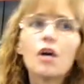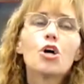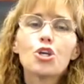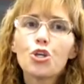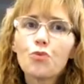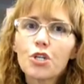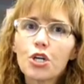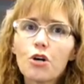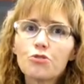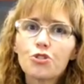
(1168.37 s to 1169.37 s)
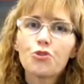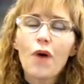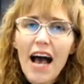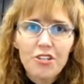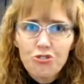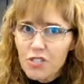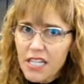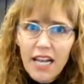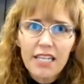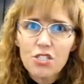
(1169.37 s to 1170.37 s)
you would go to
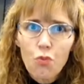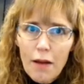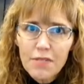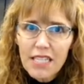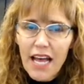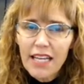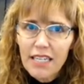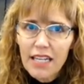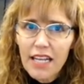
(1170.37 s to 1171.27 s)
AstraZeneca's website